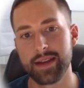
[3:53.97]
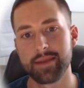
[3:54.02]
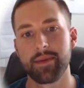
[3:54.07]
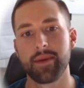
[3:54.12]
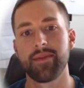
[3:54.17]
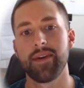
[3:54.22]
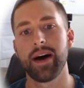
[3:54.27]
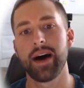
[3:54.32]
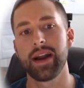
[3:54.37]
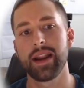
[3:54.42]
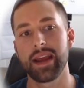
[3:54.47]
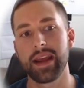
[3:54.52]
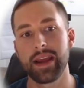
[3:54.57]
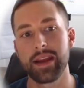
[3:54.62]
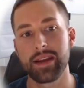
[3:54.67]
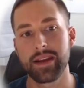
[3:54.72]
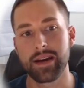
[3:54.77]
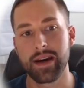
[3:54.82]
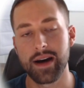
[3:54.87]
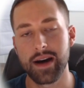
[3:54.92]
to provide
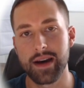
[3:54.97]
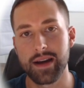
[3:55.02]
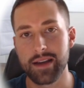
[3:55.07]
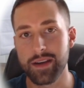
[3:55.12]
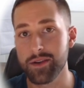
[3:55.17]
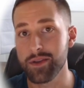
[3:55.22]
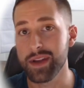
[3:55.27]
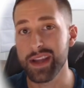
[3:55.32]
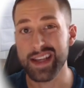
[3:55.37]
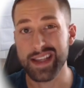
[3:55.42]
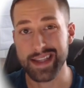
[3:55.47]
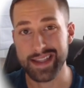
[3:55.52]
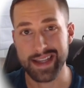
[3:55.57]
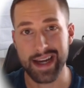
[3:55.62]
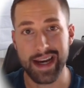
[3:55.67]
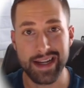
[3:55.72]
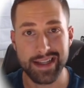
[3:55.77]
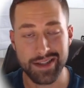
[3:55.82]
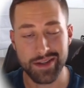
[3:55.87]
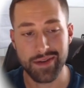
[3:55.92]
a unique
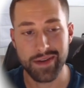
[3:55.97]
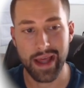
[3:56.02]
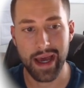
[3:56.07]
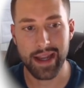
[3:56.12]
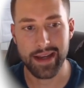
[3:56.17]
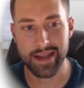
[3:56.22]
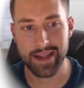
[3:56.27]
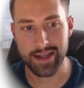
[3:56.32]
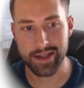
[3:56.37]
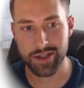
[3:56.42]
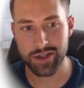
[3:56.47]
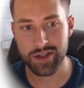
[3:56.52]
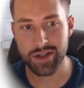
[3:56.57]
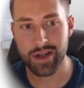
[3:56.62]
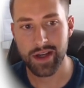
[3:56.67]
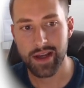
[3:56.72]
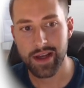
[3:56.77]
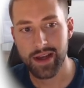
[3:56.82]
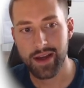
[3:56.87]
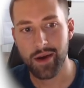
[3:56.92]
design to that niche.
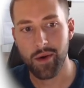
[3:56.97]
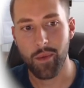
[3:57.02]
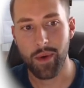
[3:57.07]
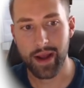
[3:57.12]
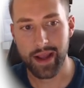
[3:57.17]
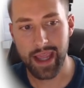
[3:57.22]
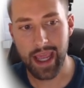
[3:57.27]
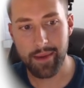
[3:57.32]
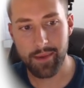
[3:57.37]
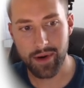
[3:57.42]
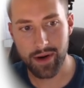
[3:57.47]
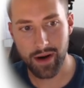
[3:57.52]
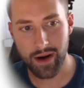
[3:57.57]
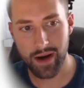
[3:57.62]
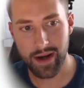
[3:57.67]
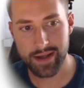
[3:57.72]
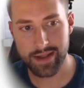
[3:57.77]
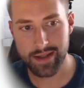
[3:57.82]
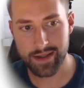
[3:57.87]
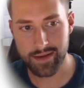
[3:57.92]
What I came
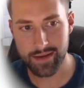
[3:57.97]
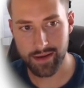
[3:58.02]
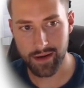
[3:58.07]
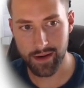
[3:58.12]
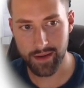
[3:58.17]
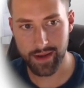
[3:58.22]
across are